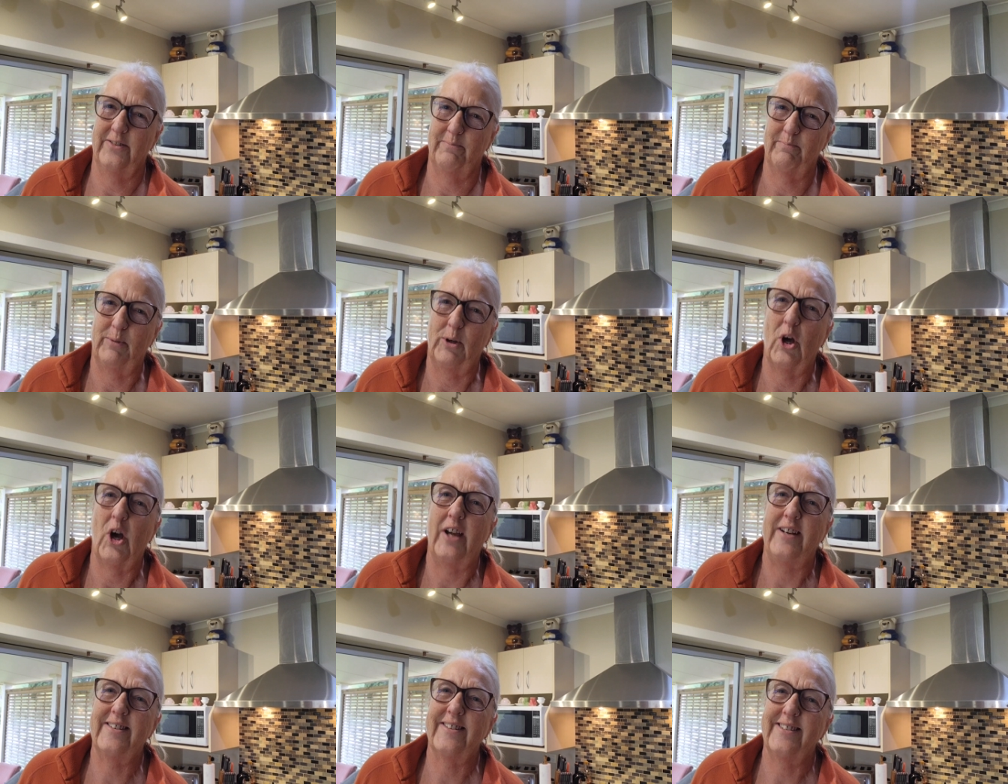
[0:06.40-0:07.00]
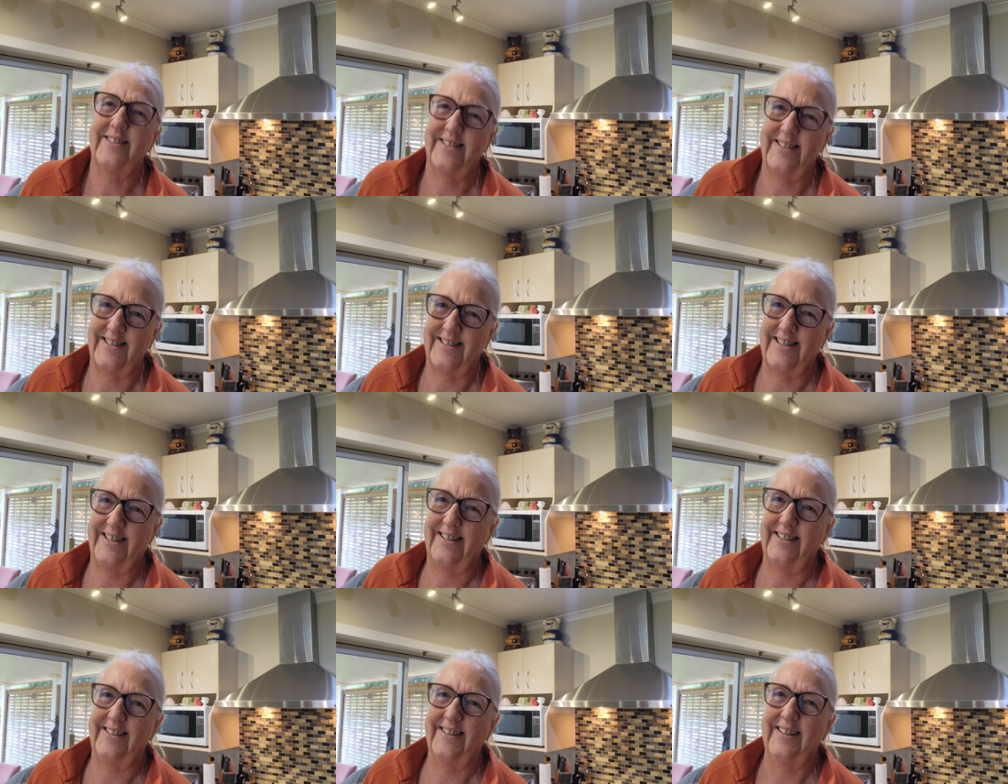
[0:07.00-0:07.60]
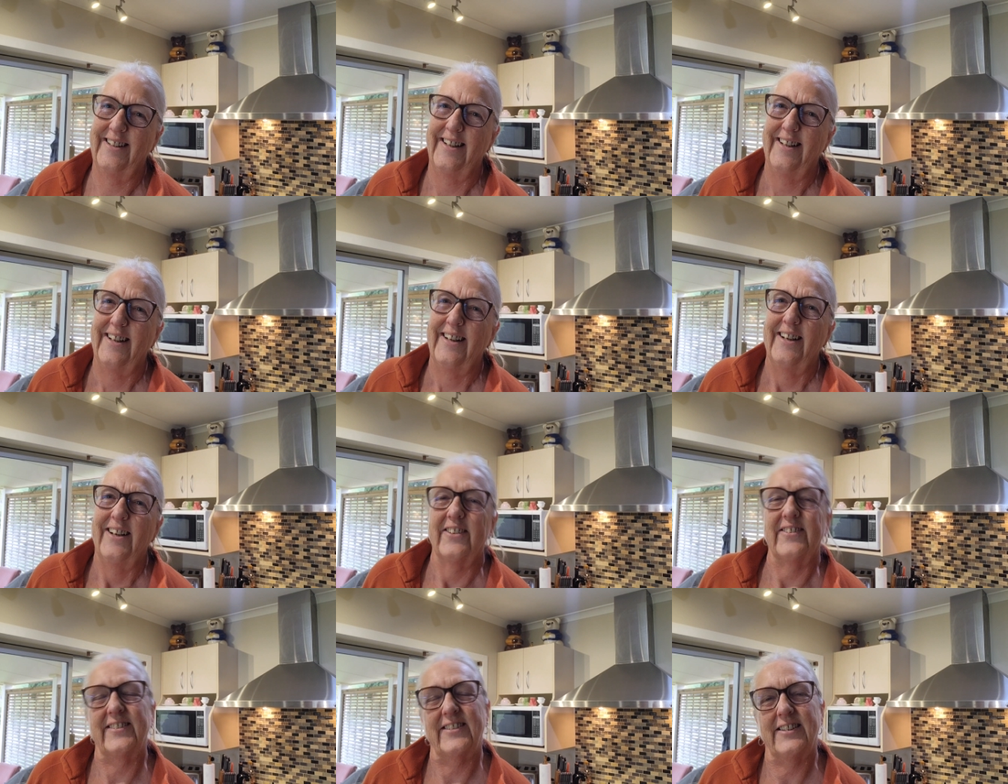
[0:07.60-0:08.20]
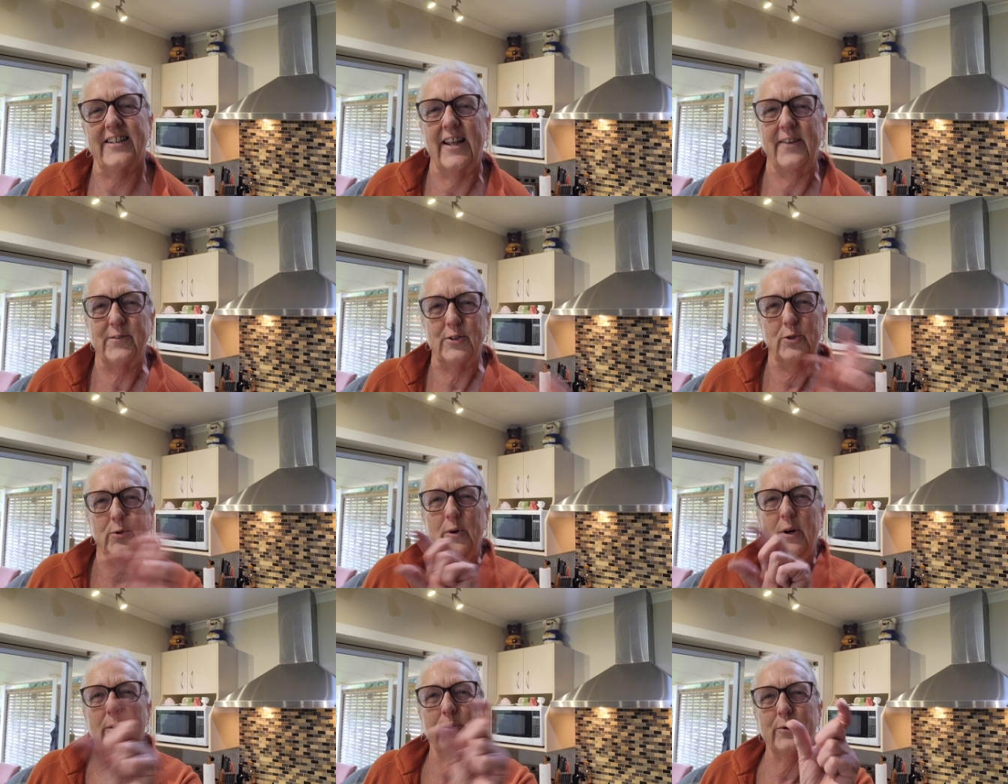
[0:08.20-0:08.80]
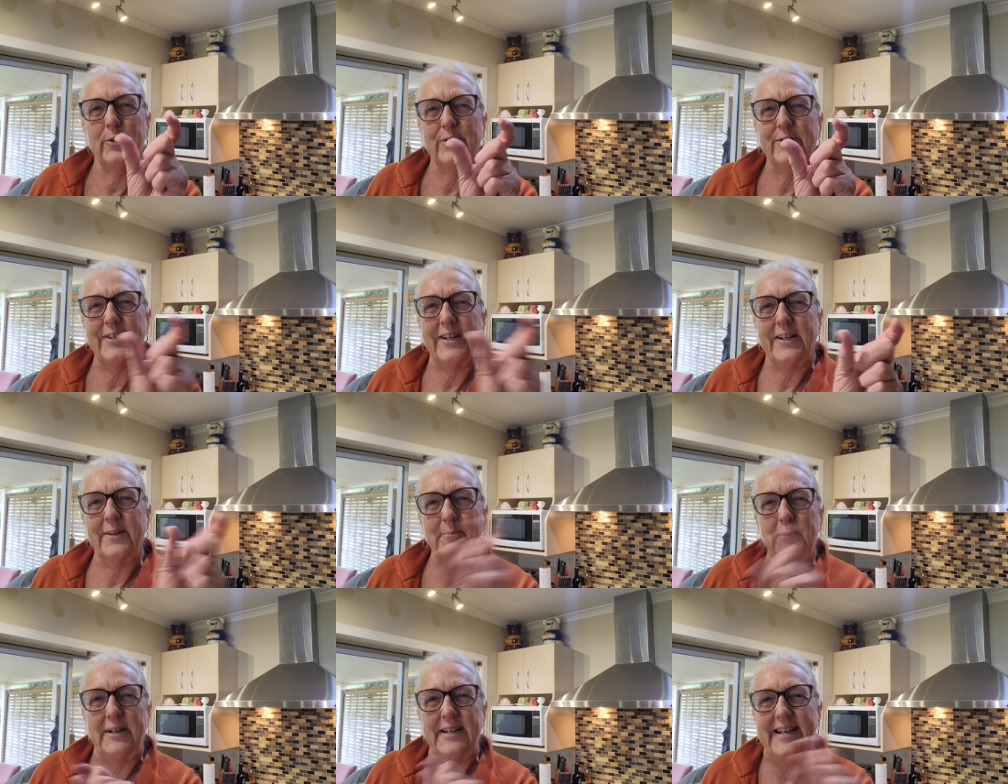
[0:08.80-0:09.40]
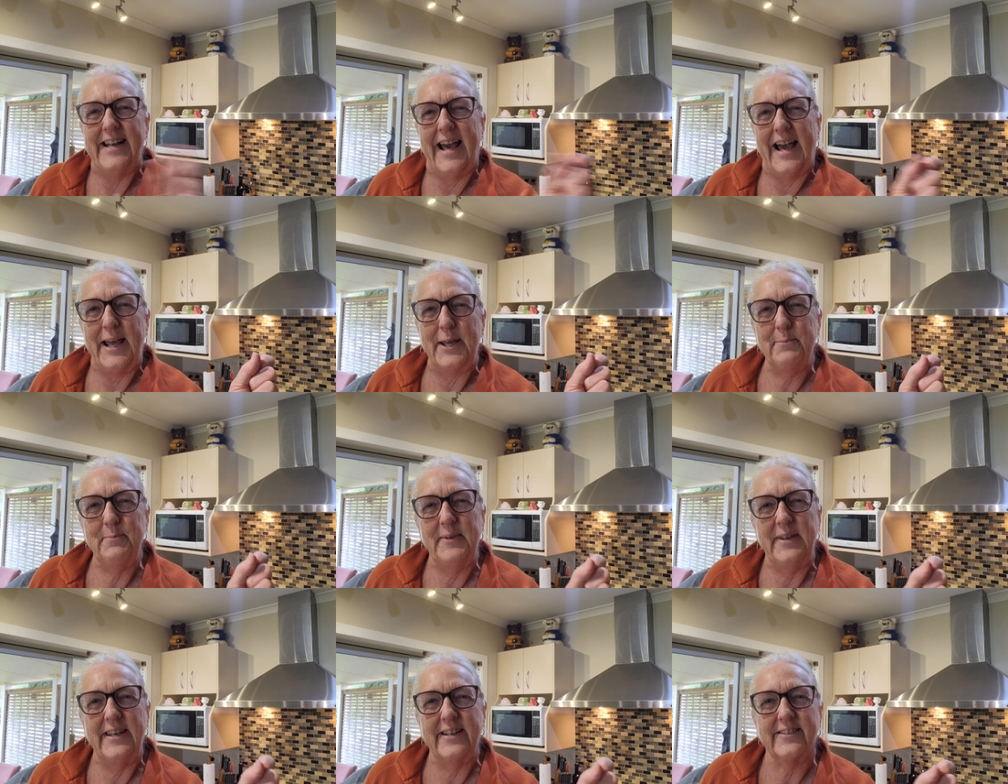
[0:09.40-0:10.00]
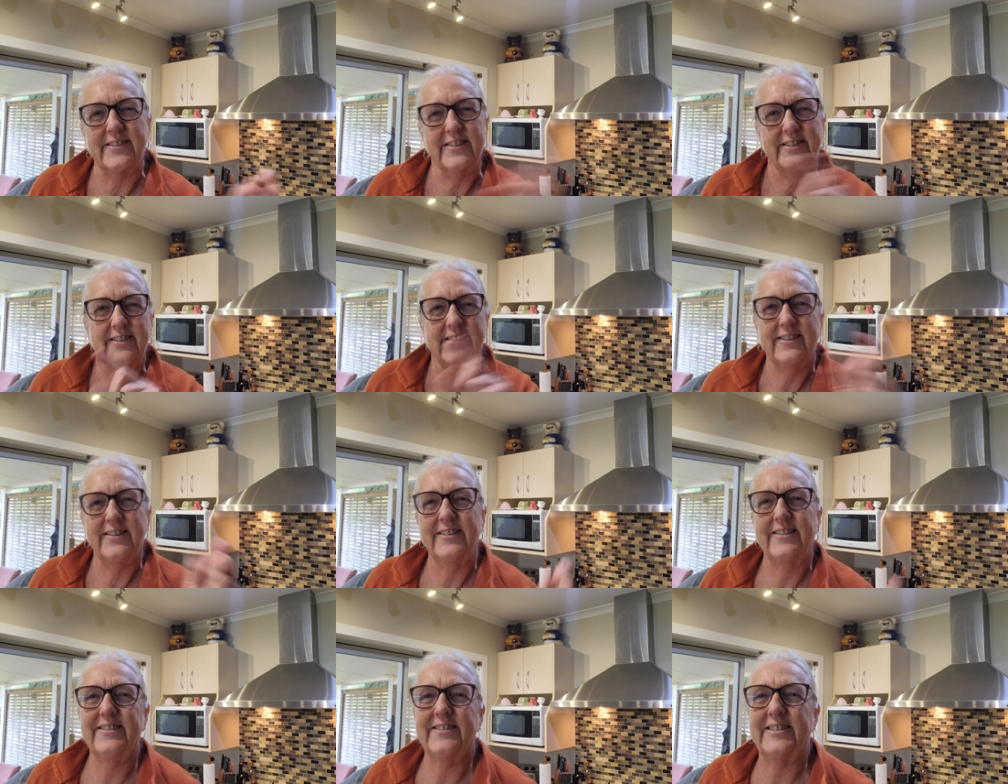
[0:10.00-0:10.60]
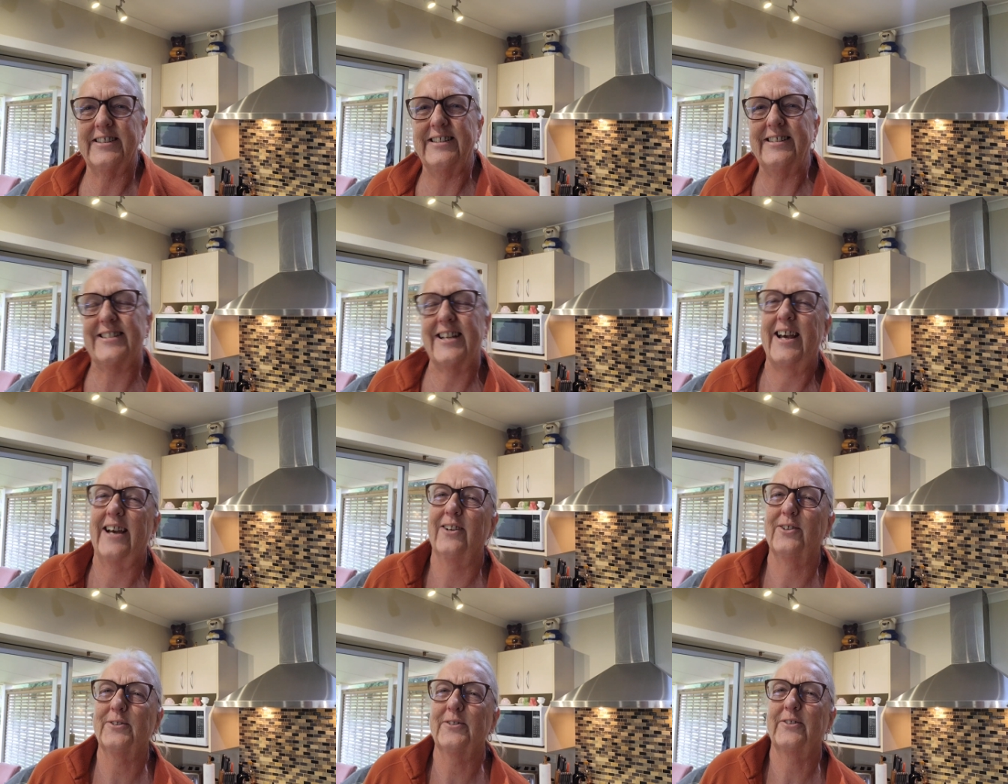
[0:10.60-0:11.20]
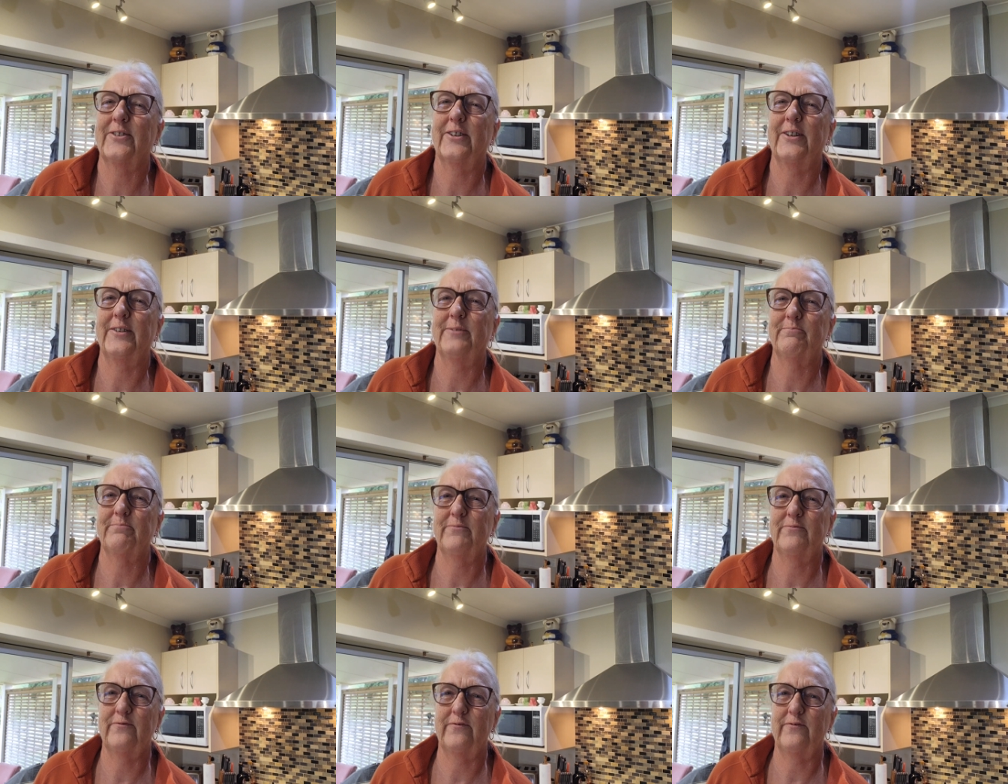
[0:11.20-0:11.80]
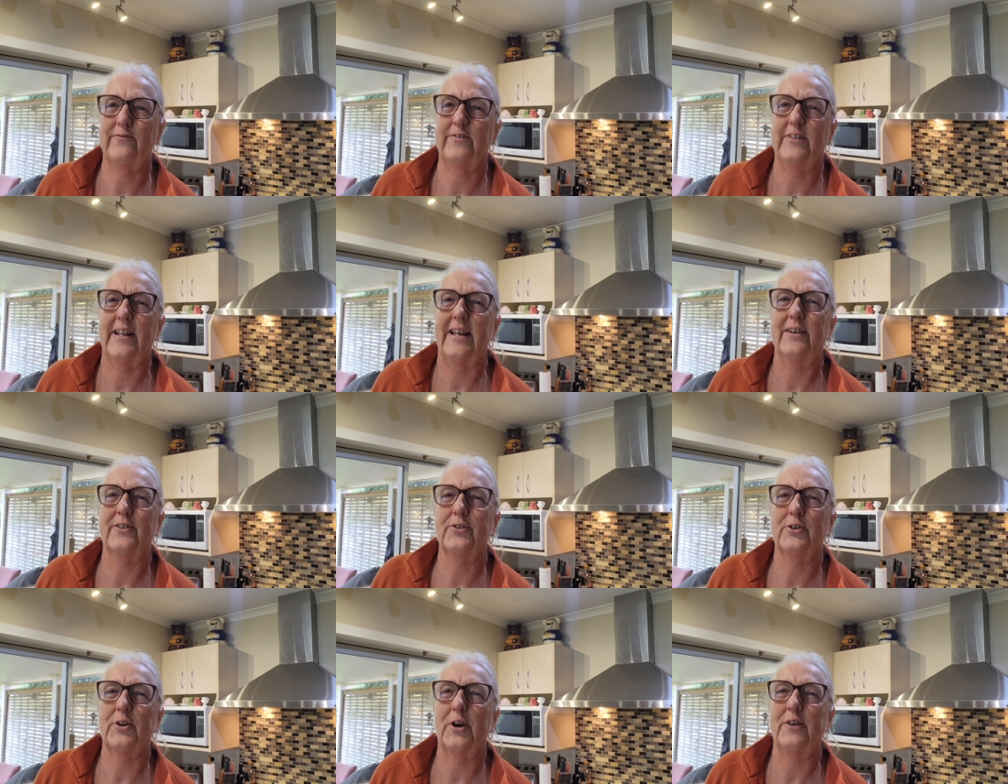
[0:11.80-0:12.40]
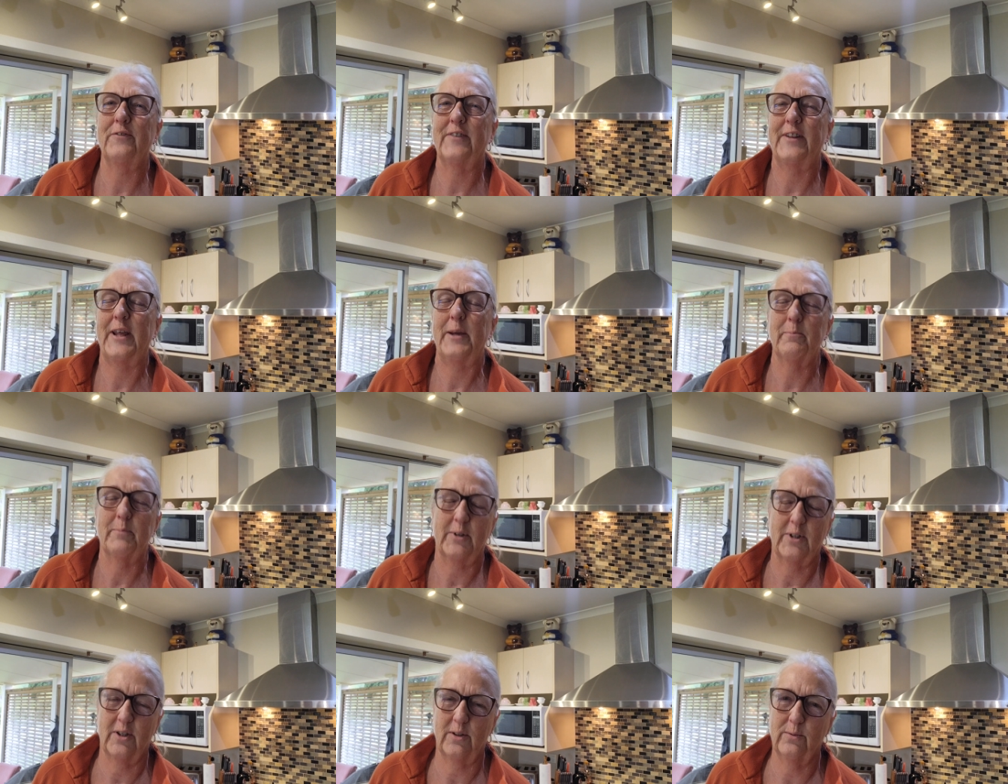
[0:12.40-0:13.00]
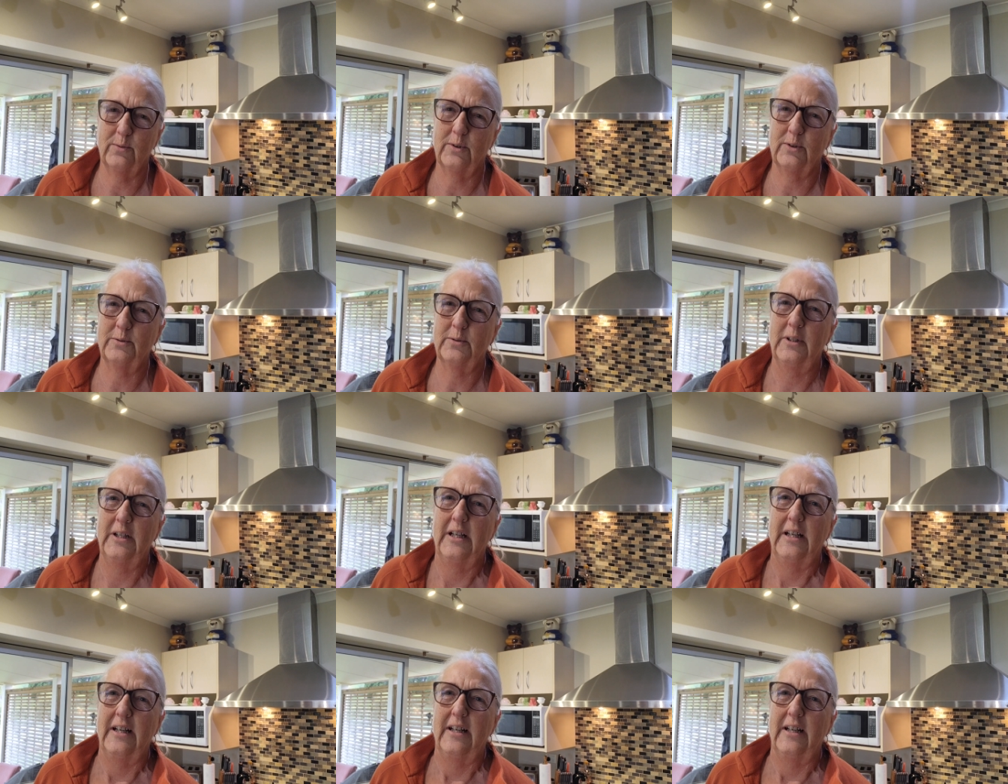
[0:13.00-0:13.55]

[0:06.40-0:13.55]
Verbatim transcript: Blind and Knitting. Still haven't quite worked out my name yet in detail, so I flounder over that, but I will